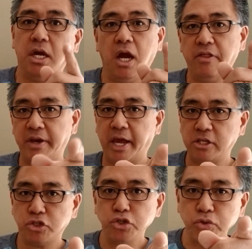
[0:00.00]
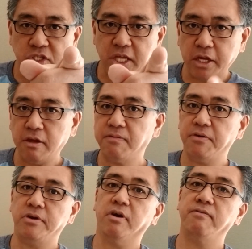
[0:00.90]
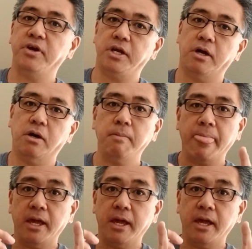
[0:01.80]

And then Jesus, thank you for your video.